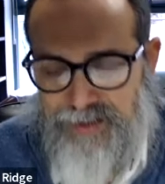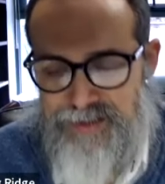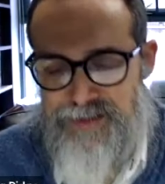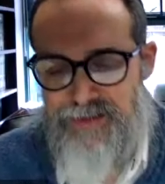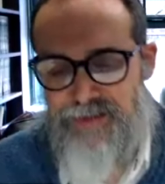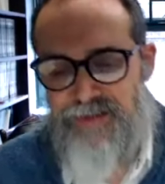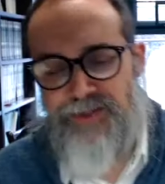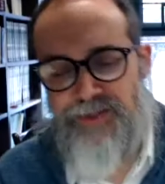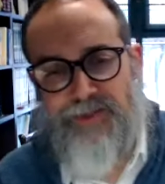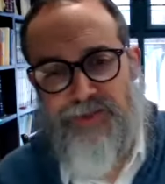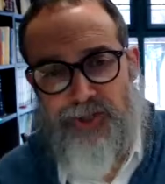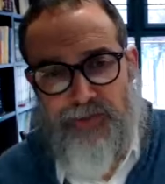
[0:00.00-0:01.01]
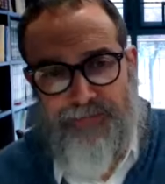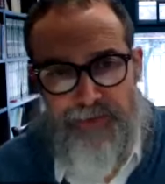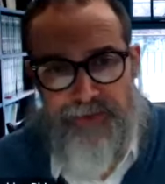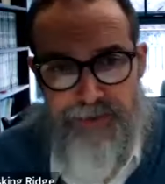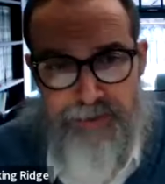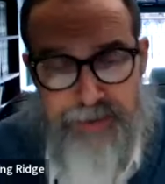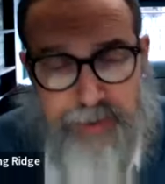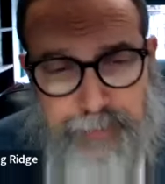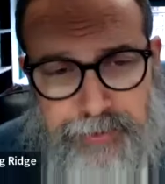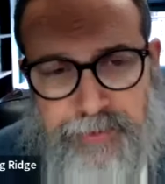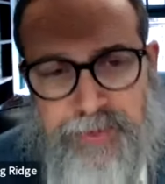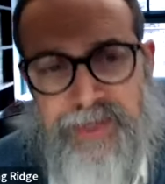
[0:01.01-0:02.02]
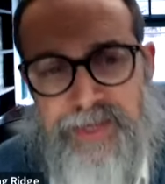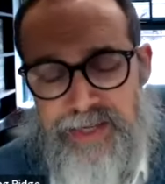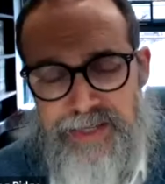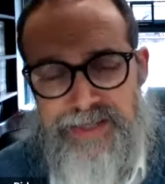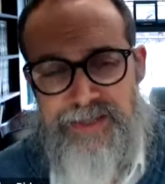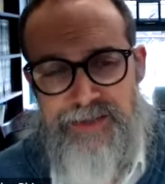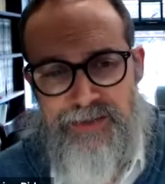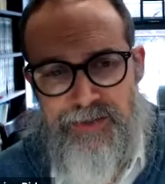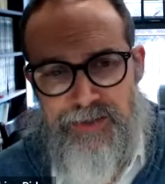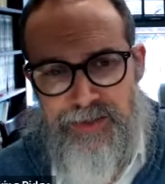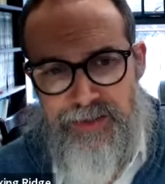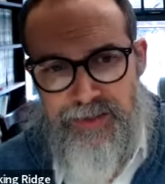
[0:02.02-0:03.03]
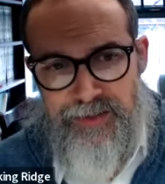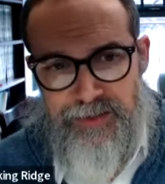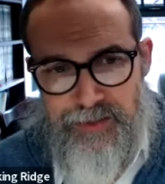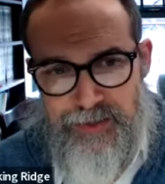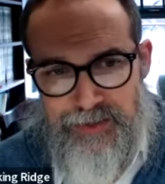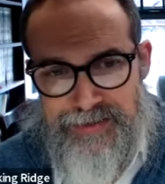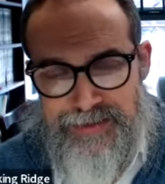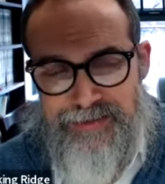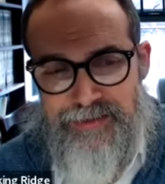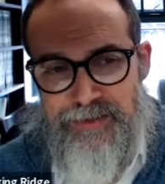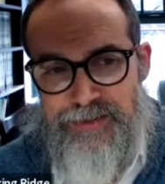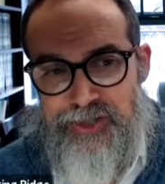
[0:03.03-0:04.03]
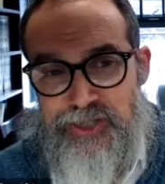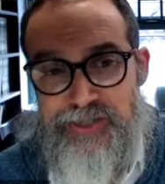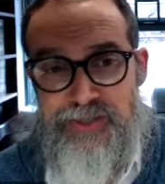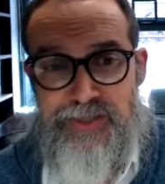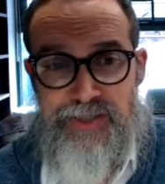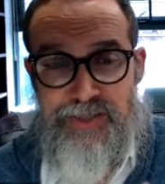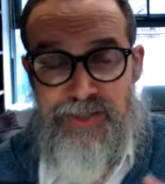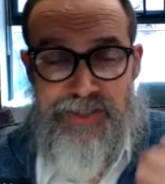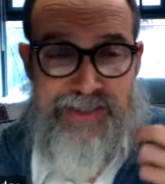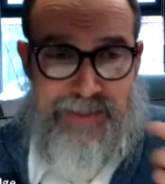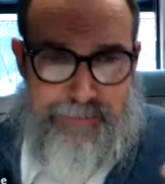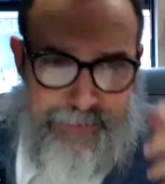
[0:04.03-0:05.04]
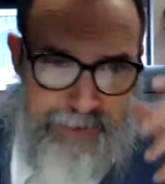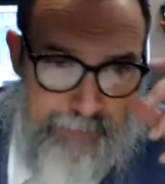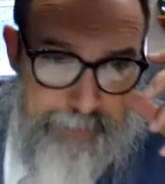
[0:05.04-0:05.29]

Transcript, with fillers: Is the, the, the shafan in Hebrew? Is it is it just such a simply